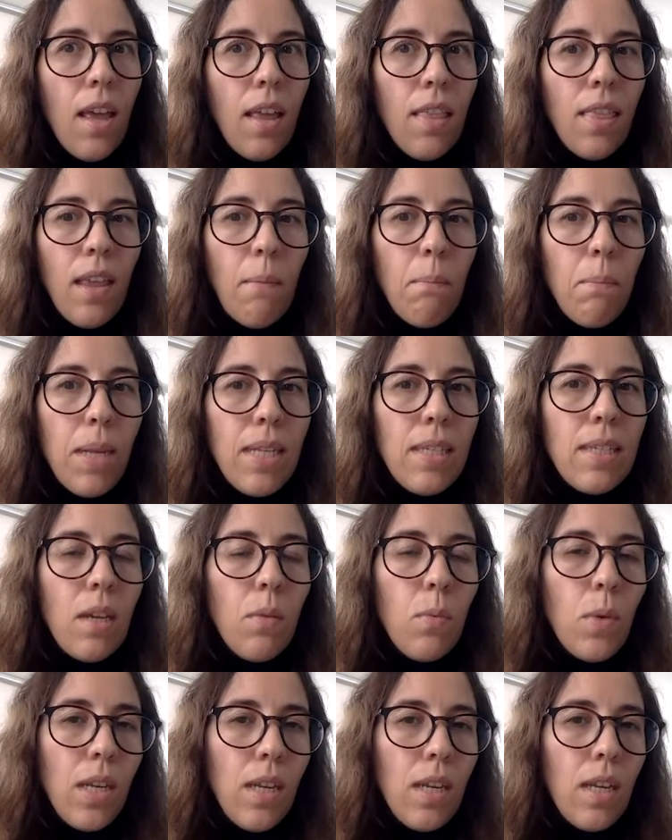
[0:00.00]
That means
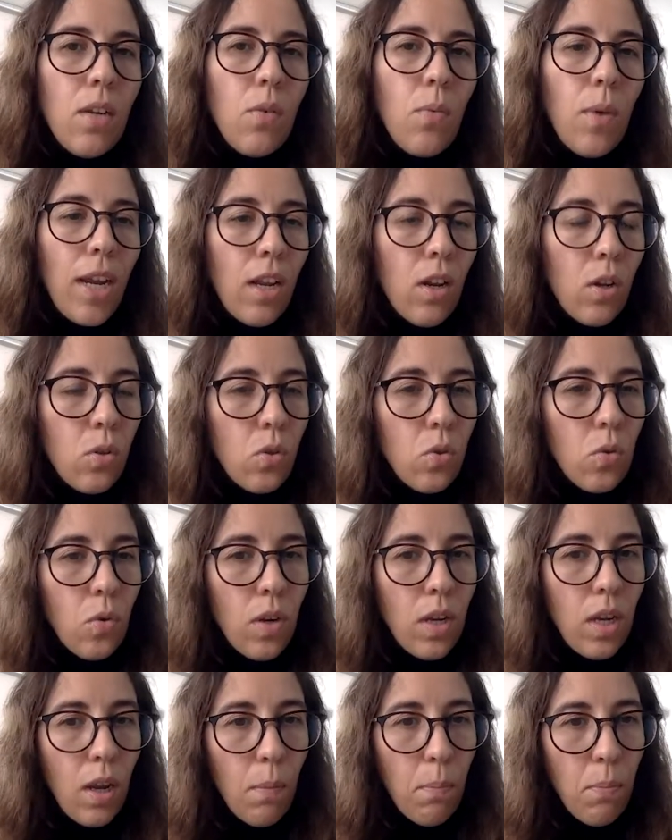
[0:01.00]
that we need
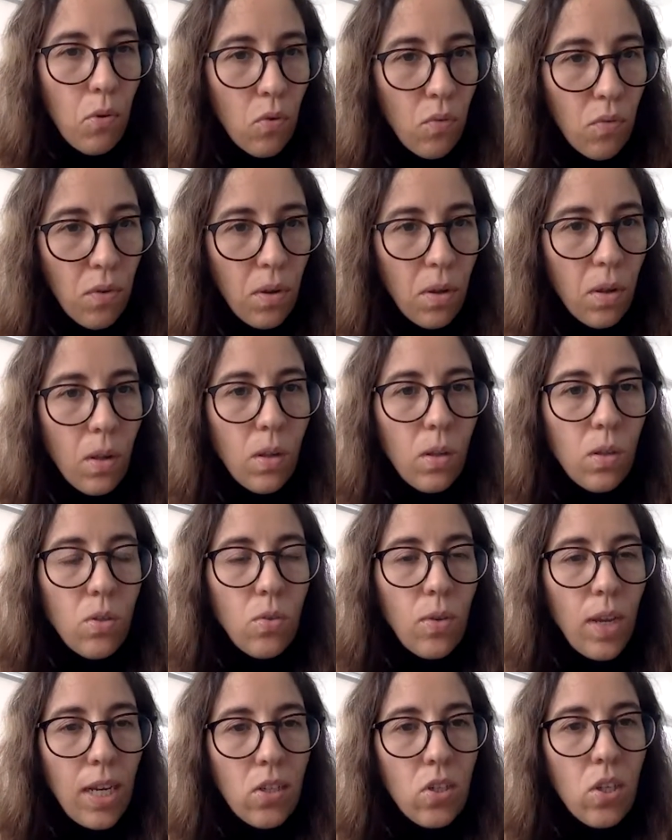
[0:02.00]
regulatory approval
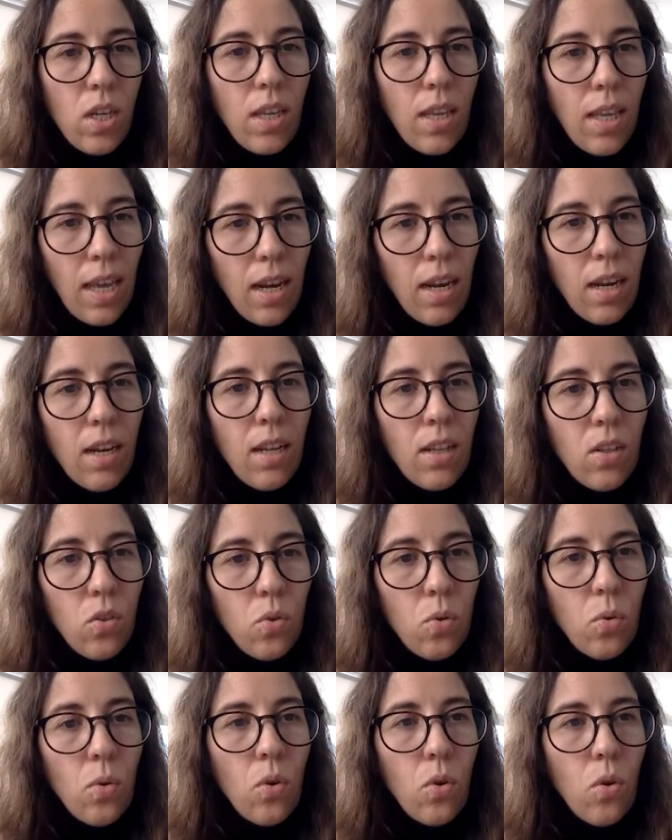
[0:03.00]
to actually get it
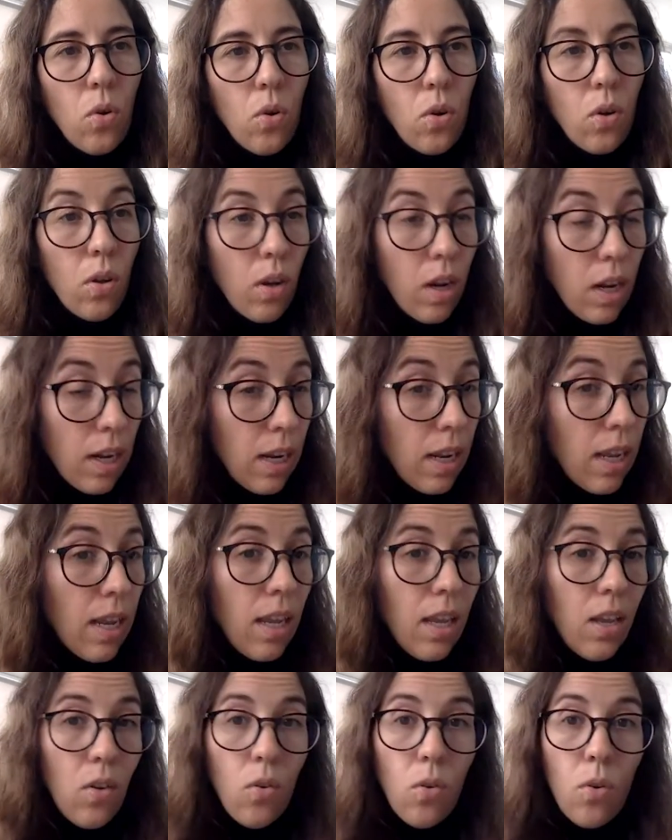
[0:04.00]
into a
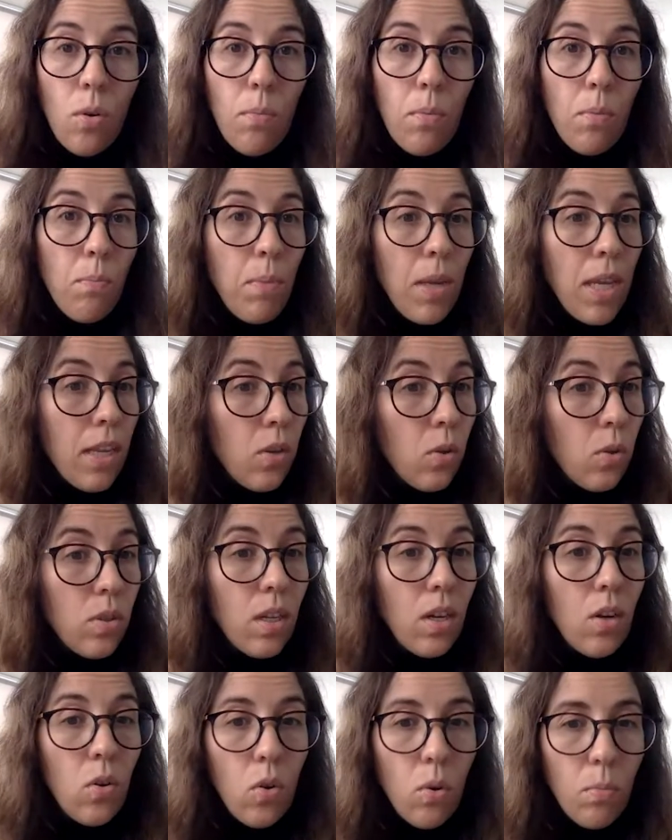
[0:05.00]
clinic or being used
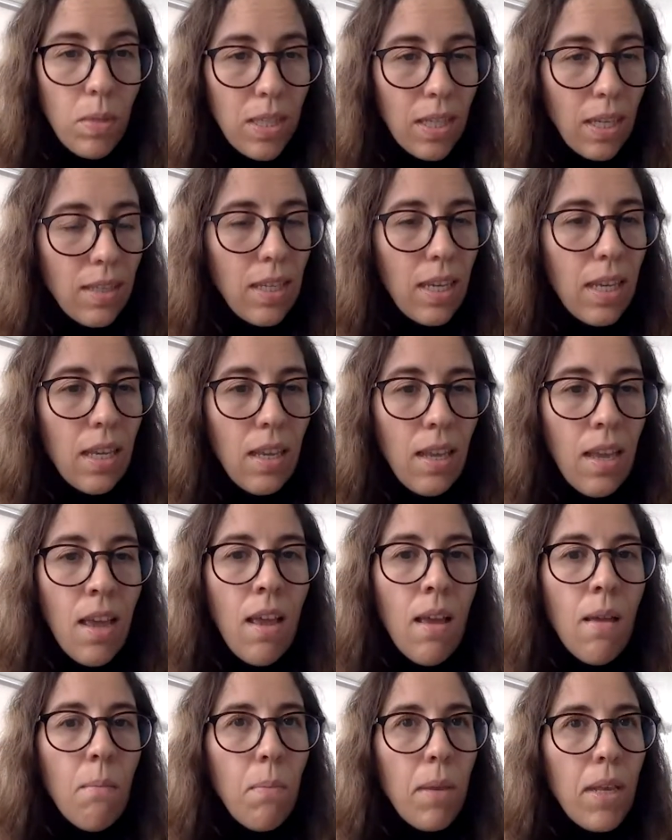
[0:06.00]
in a home setting,
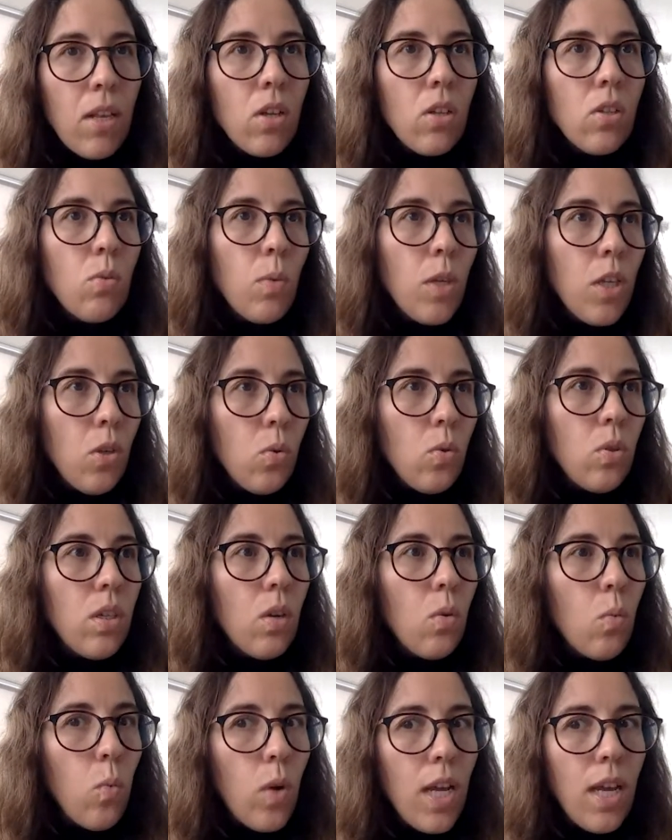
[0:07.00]
because we use
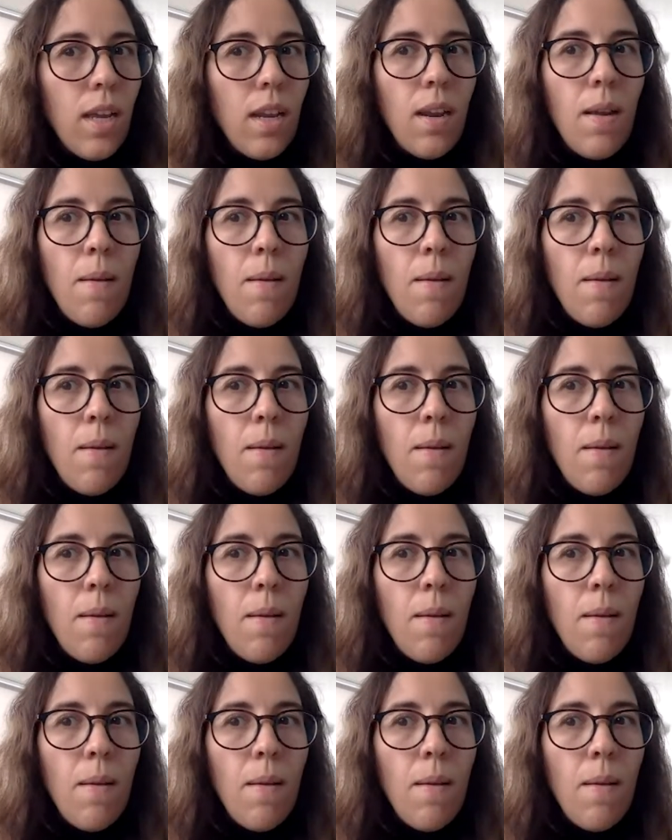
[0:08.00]
it with